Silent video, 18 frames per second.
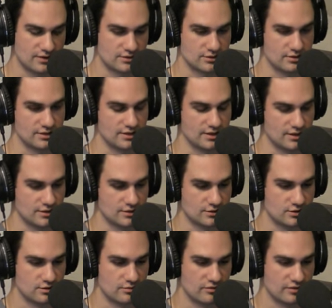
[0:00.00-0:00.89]
So they take this
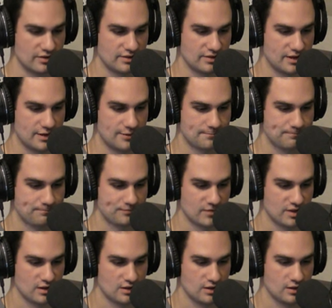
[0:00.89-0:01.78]
to prevent that
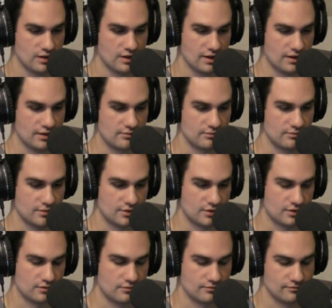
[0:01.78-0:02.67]
in
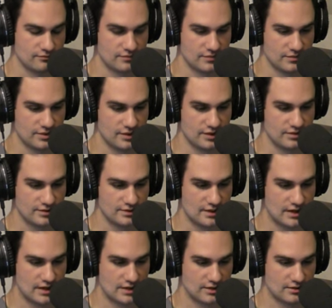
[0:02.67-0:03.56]
um, in the
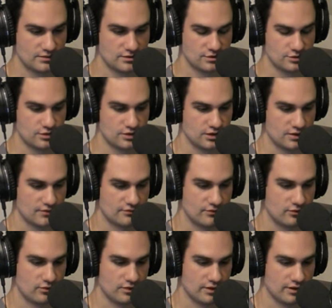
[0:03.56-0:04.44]
diet, you can get
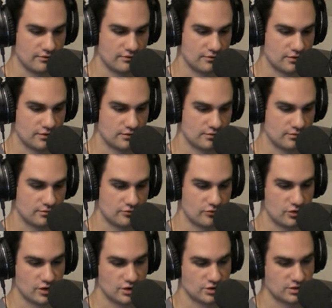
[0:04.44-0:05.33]
folate from
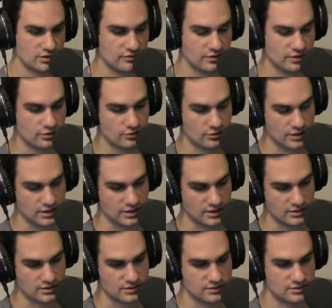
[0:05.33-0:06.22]
fresh leafy
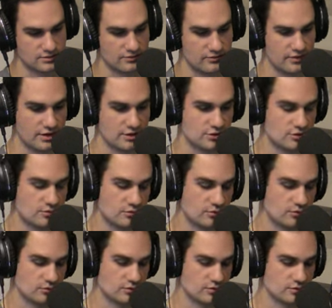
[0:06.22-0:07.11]
greens,
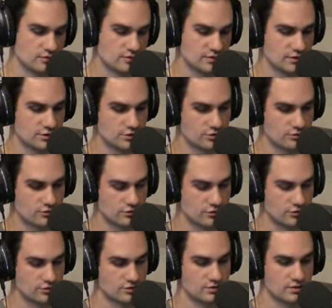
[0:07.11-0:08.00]
vegetables, citrus
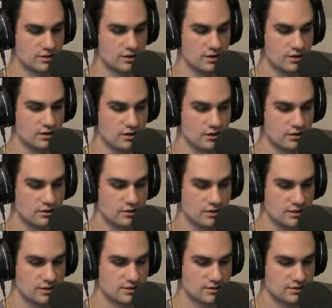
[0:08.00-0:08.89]
fruits,
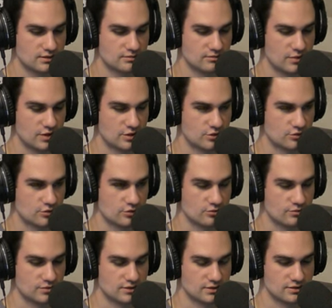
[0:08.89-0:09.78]
yeasts,
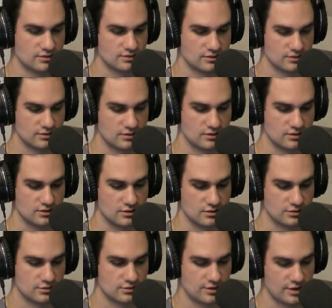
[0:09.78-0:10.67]
mushrooms, uh,
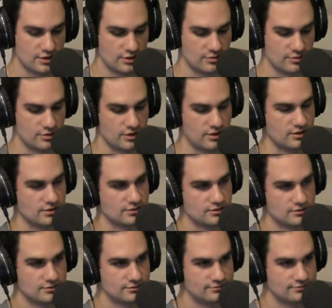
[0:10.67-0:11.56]
also dairy
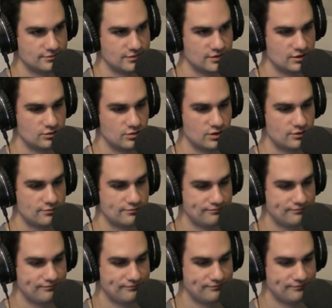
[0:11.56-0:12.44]
products as well.
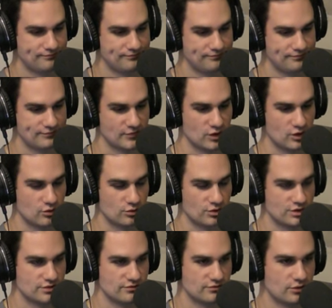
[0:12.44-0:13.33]
Yeah, all
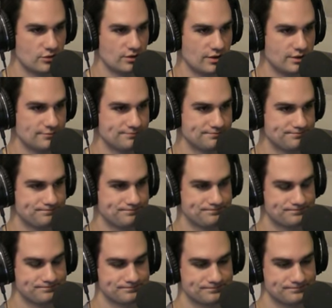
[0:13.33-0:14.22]
rich in folate.
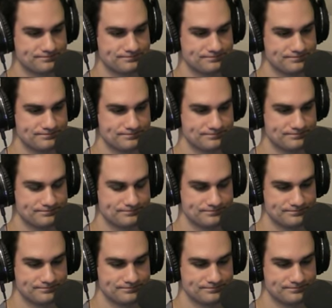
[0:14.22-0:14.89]
Very rich in folate.